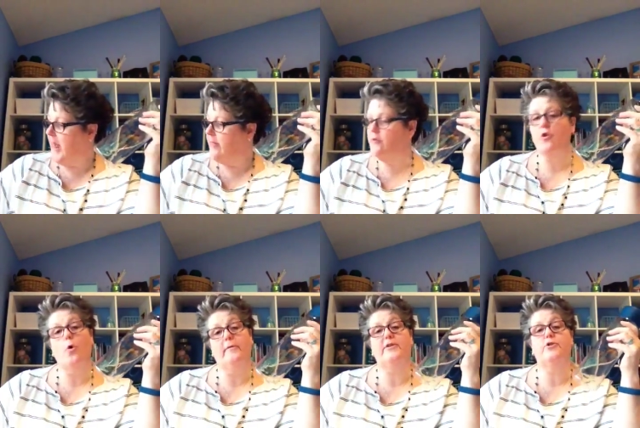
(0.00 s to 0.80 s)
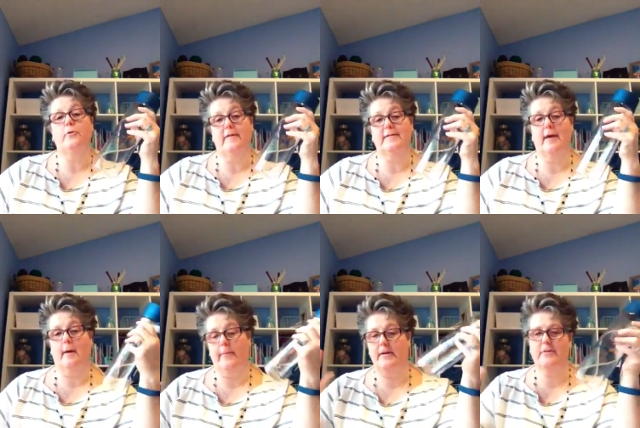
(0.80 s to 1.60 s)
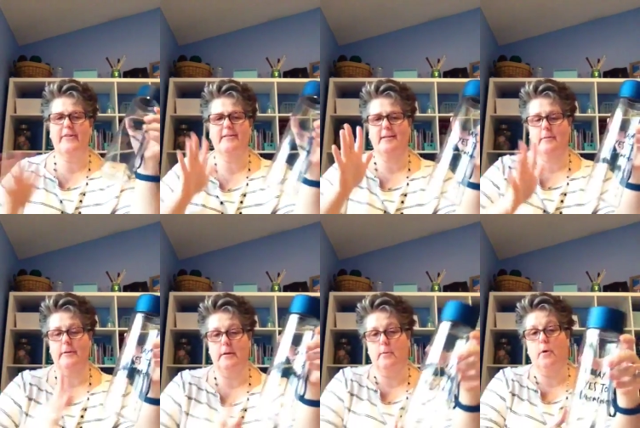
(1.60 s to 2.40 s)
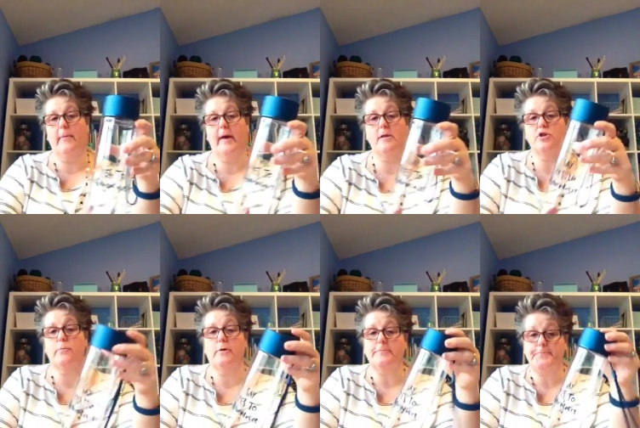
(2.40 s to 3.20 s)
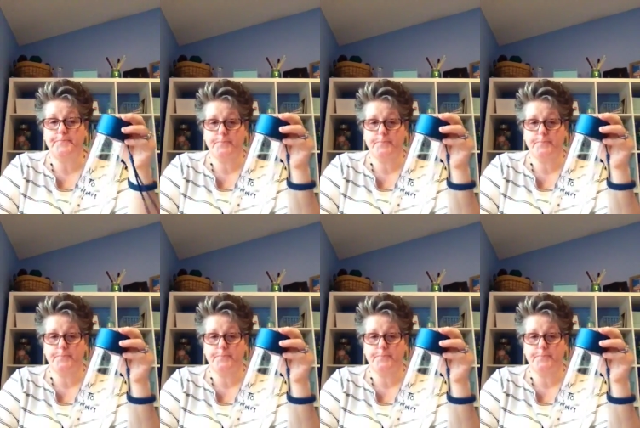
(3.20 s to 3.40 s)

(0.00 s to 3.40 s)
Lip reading: And there's only 2 of us camping, so that's going to be a little more manageable.